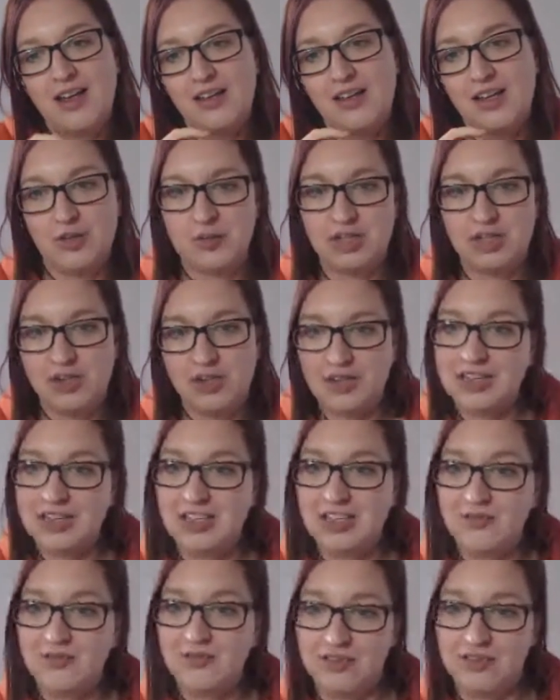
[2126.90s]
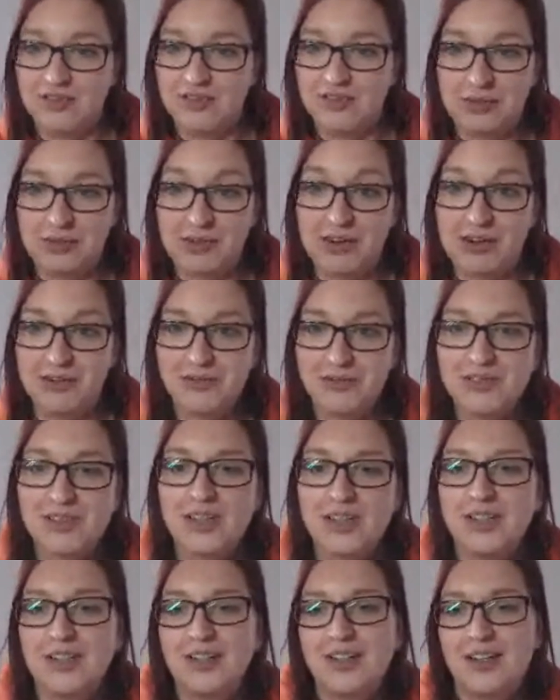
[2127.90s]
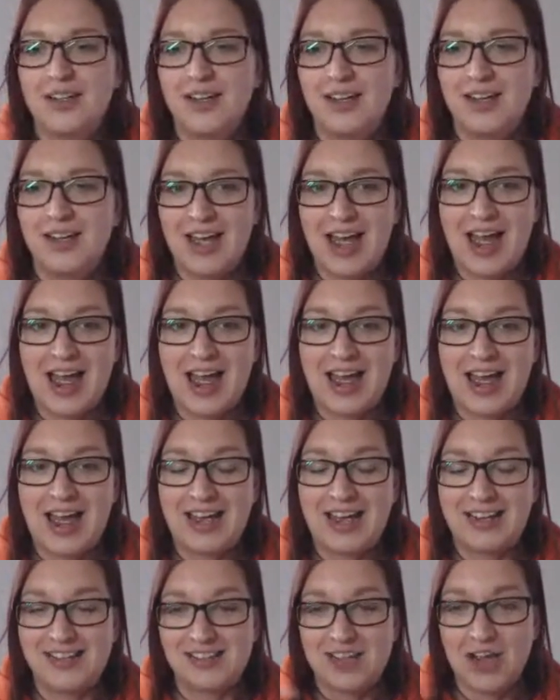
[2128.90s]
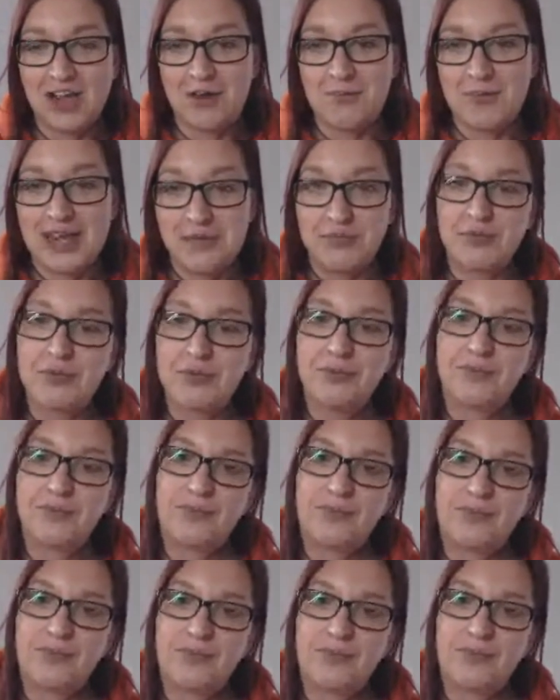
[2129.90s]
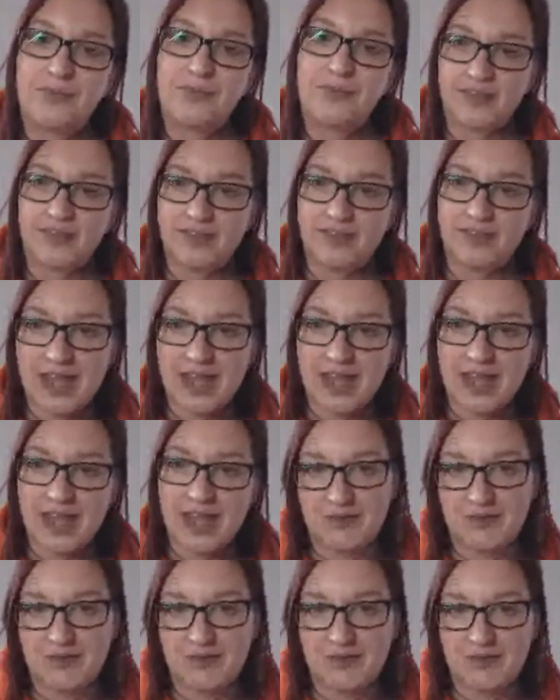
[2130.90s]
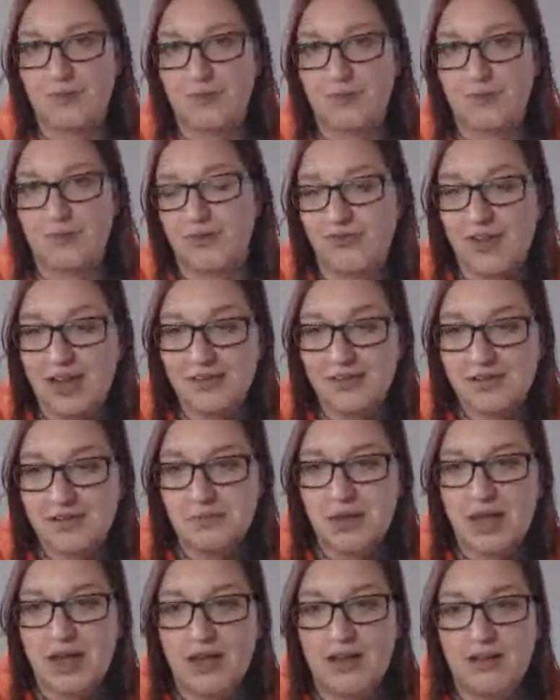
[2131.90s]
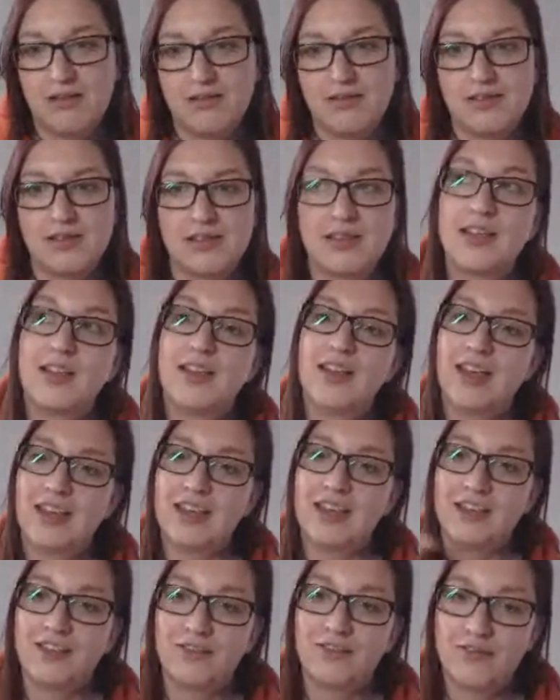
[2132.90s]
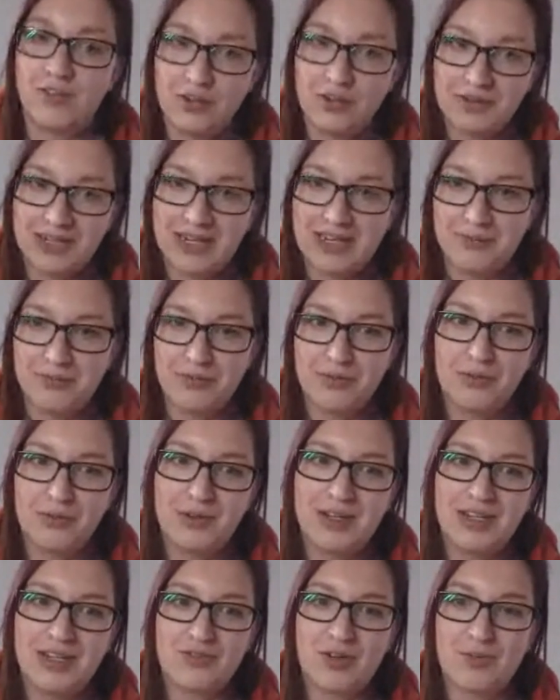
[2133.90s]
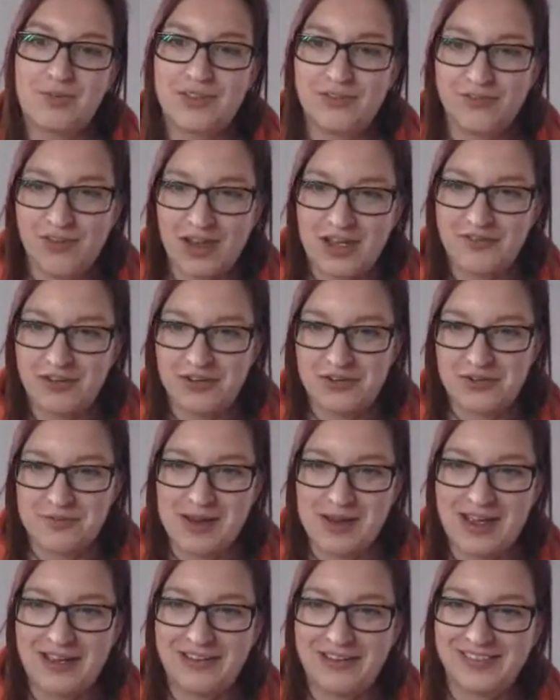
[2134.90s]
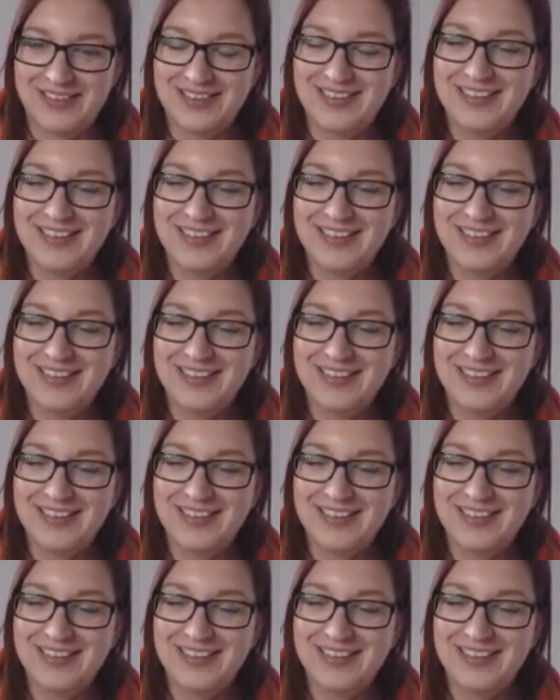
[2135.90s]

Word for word: assuming you don't get dividends from anywhere else. And come April, that allowance drops to a thousand pounds. And then the following April, it drops to five hundred pounds.